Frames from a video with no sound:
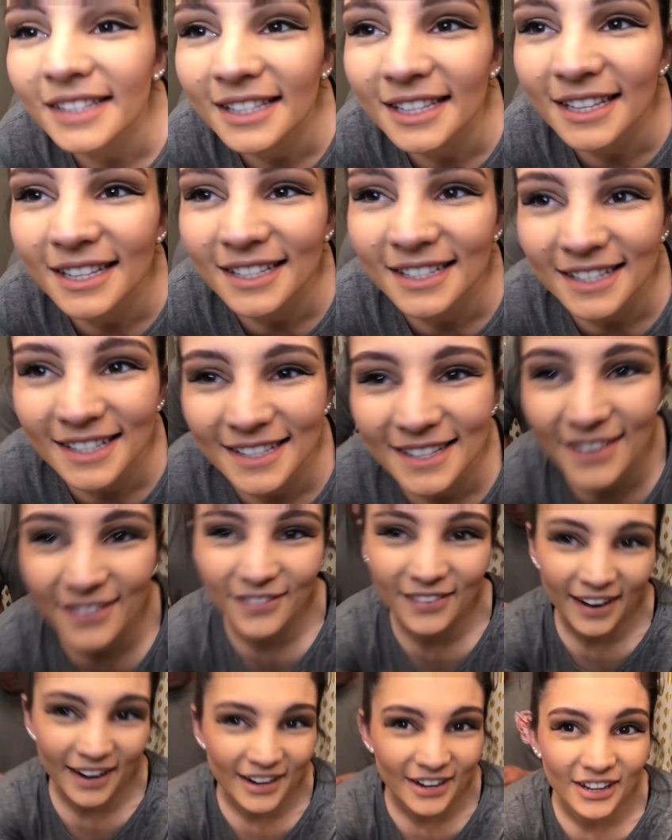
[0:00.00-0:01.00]
this is the
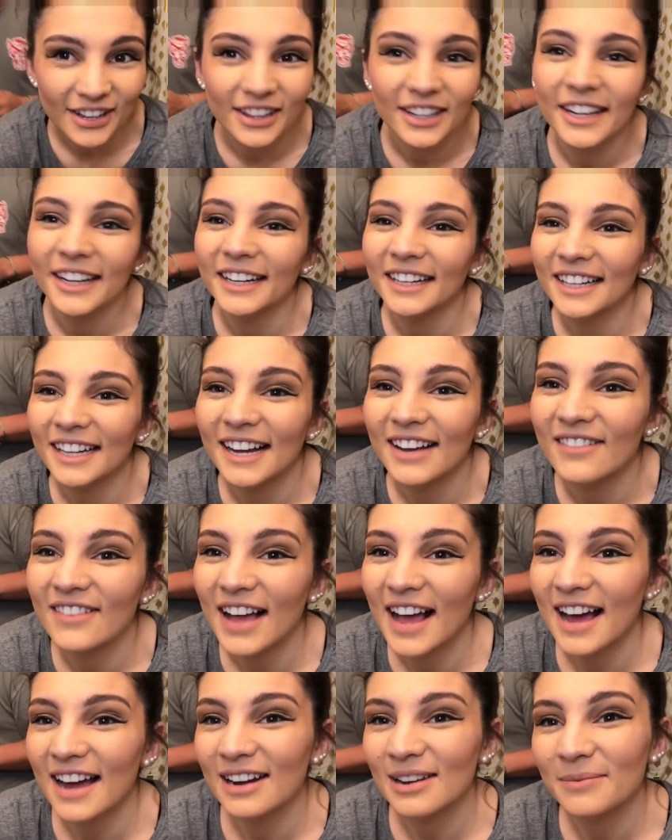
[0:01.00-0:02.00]
final look of
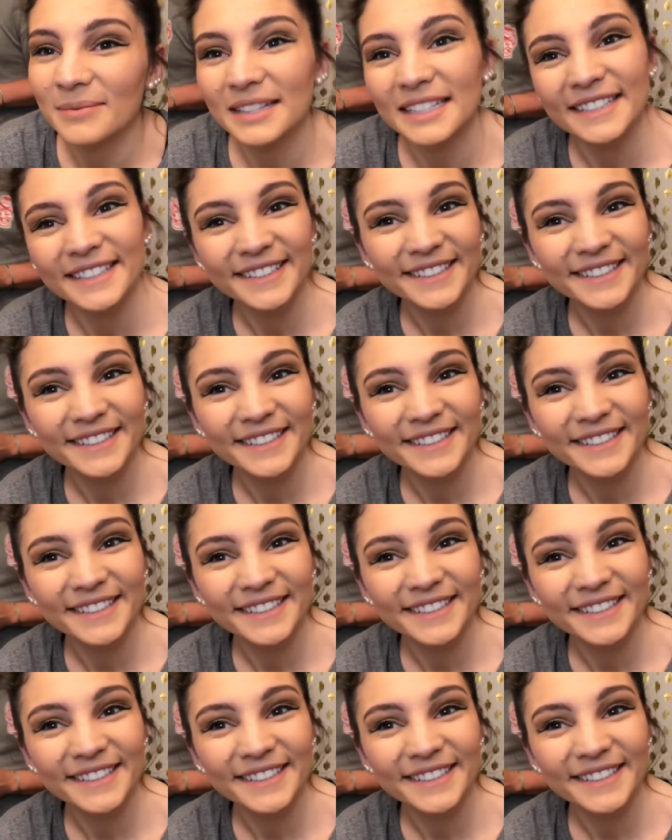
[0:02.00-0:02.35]
Adam.